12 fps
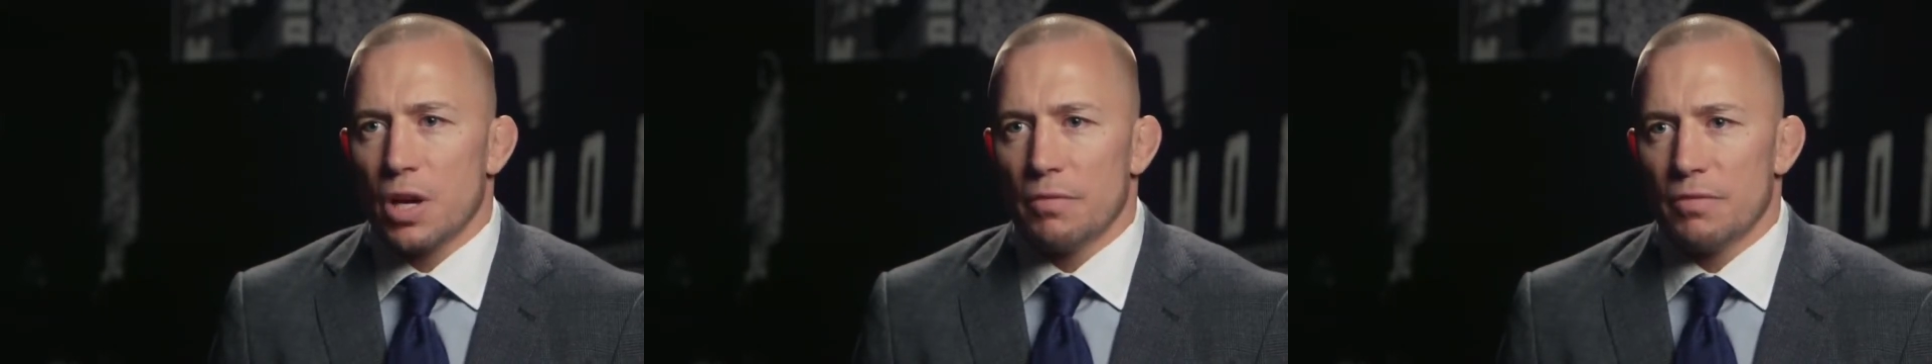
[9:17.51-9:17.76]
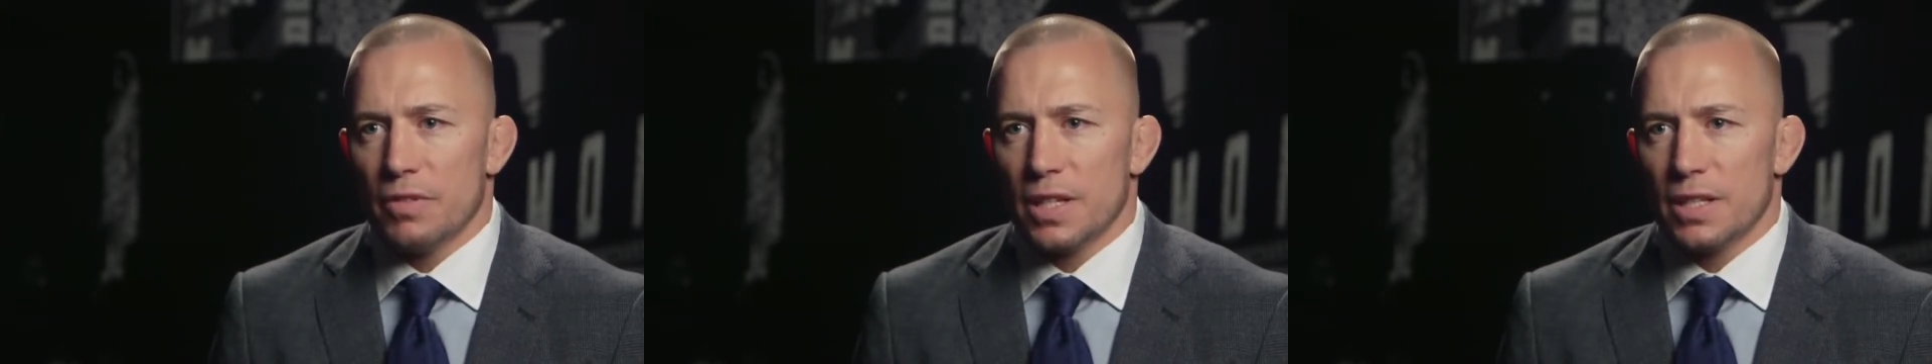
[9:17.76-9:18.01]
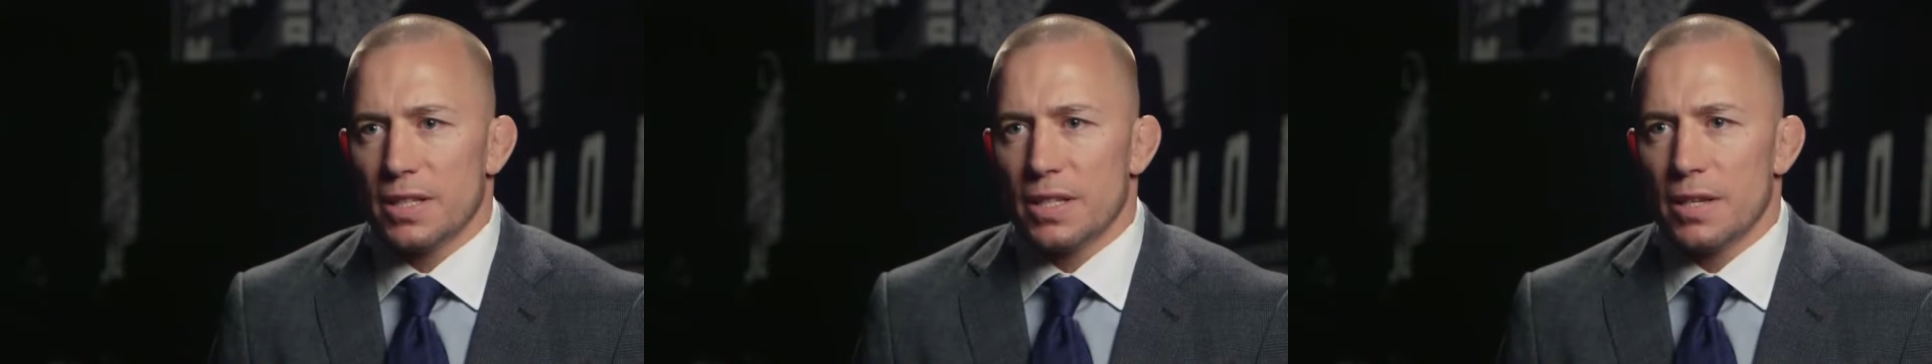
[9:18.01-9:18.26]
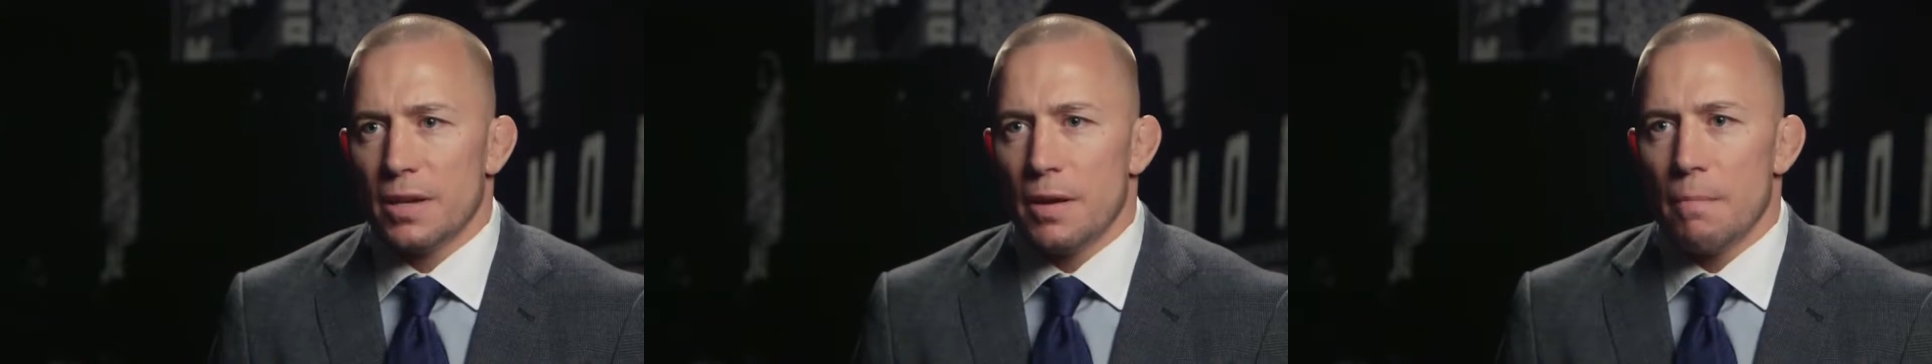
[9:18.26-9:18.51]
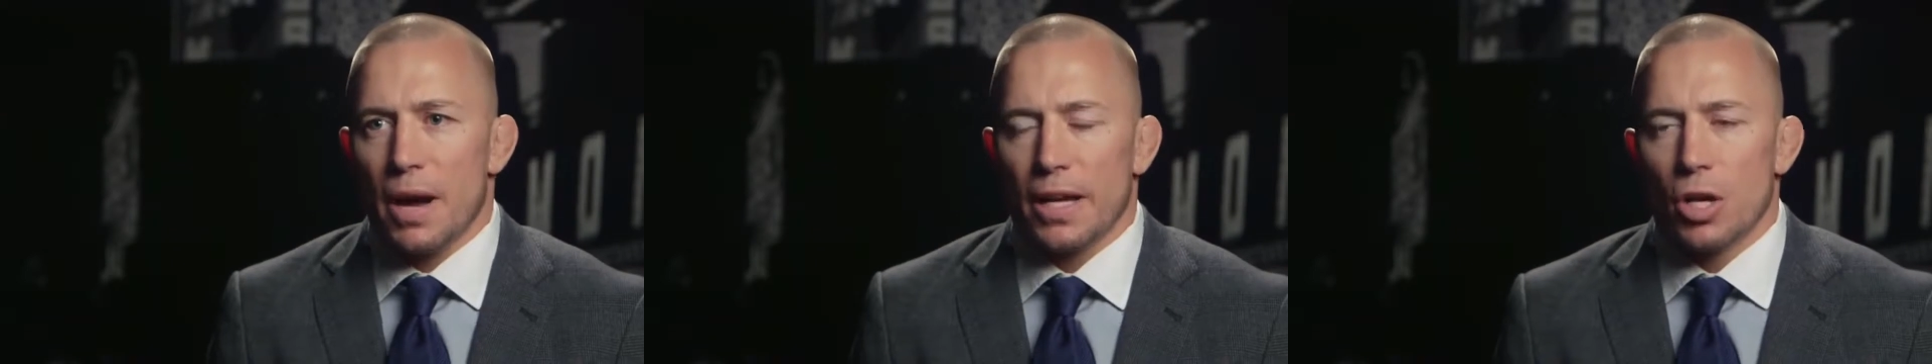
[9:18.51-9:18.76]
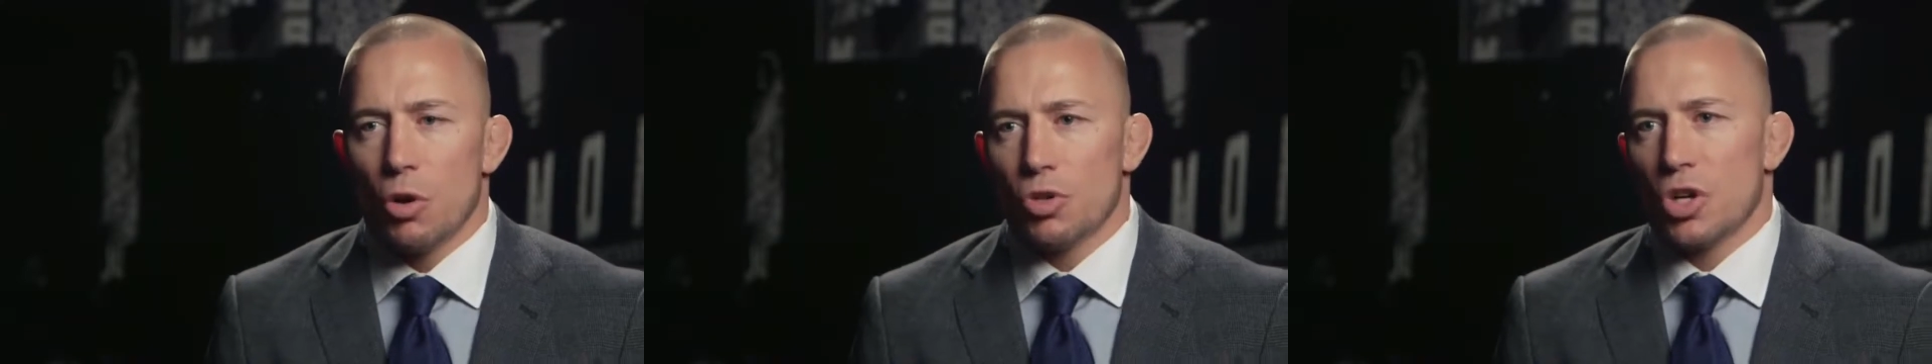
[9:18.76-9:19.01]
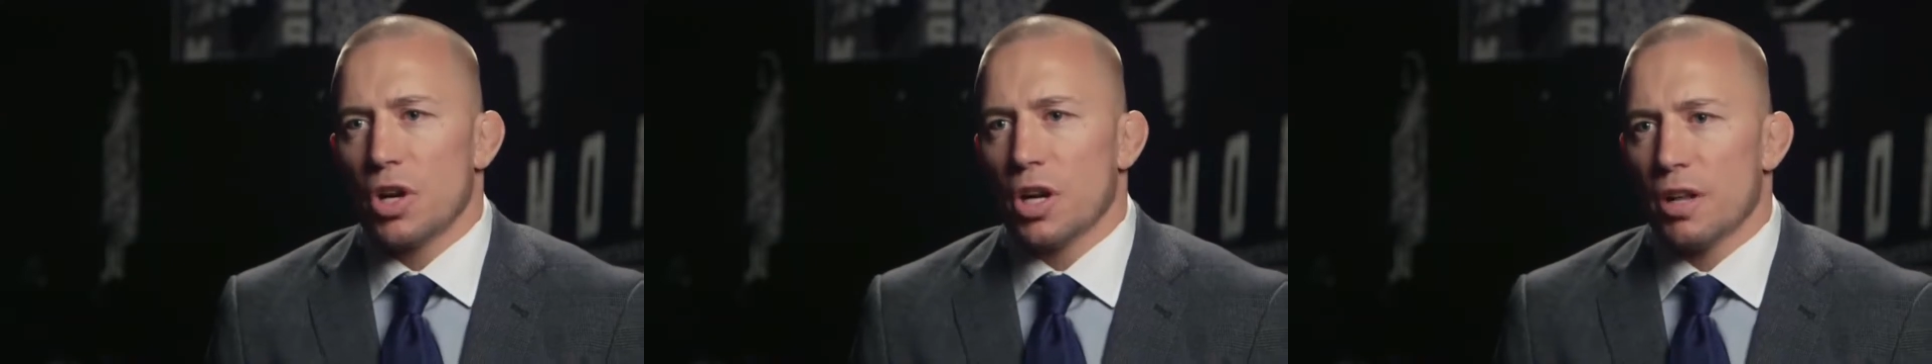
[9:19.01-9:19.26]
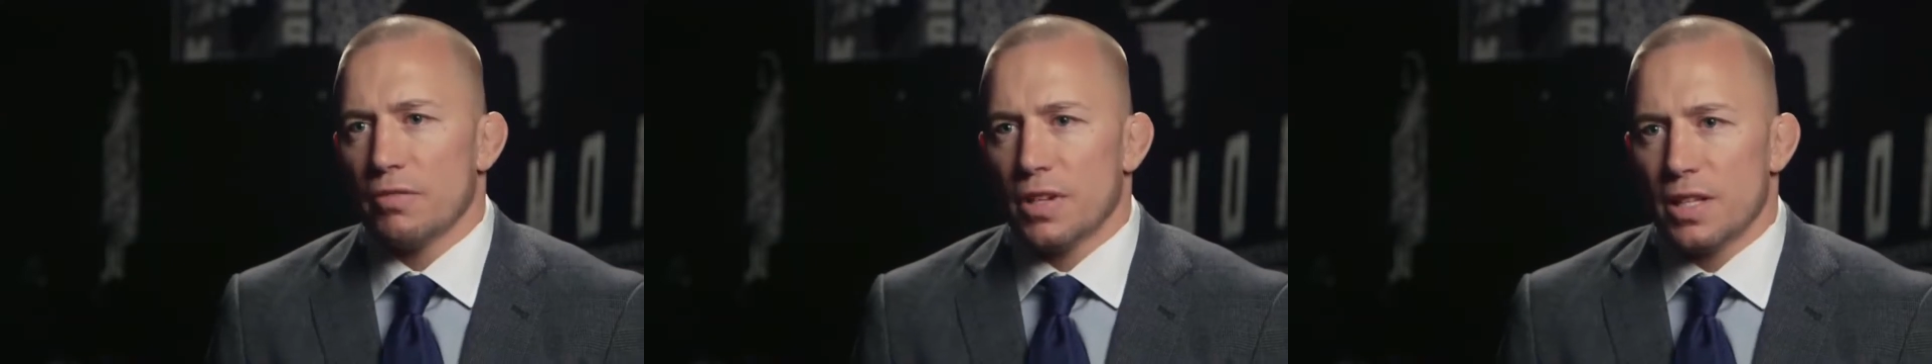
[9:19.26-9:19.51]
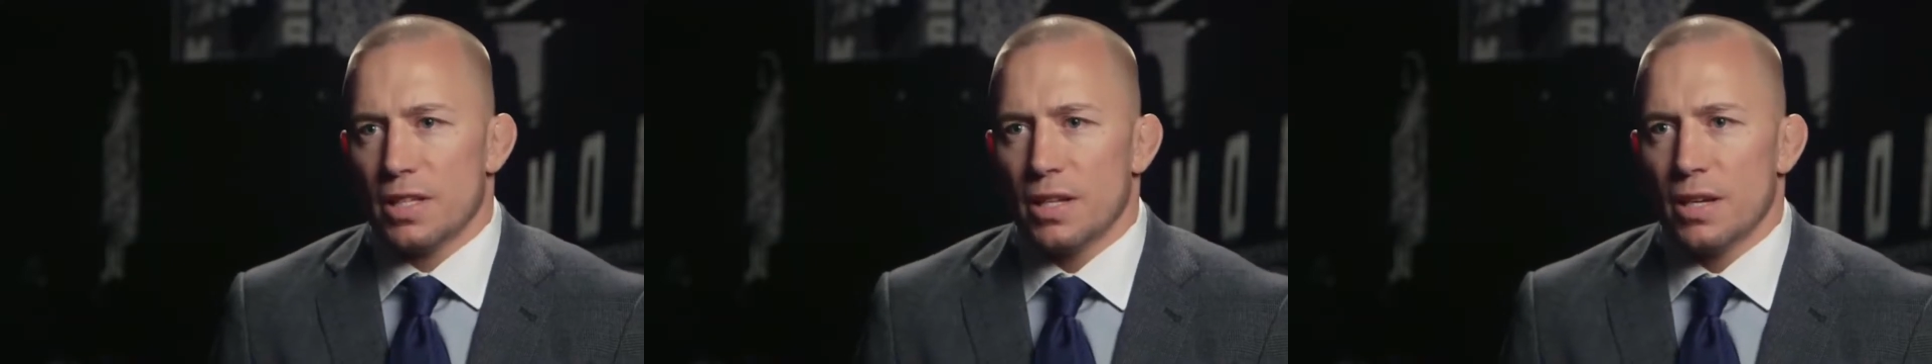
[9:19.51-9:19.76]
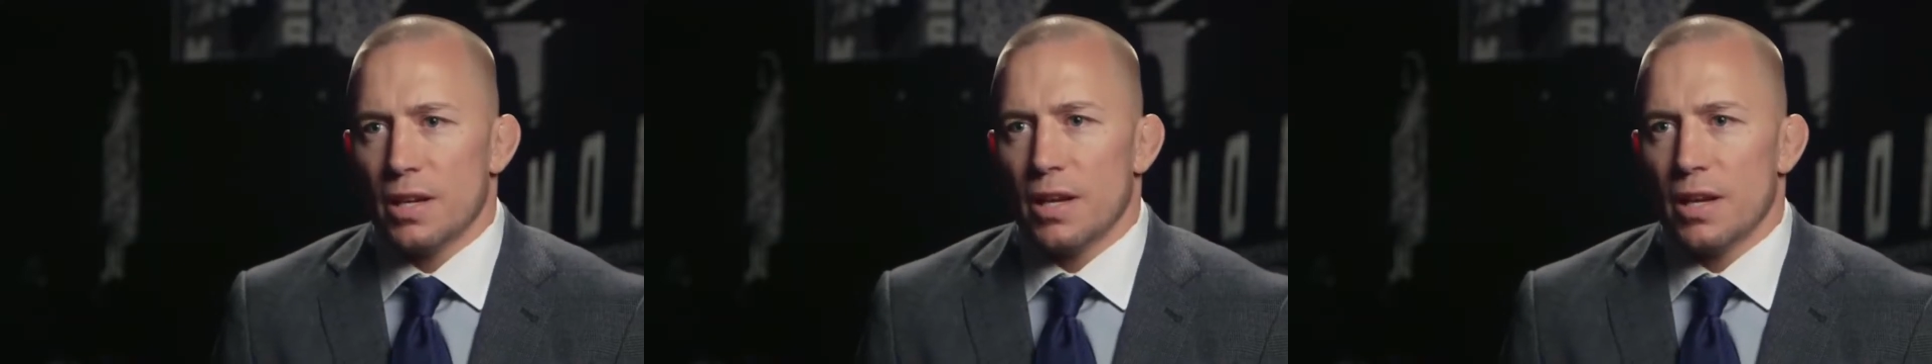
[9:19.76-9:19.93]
convinced, my coach are convinced,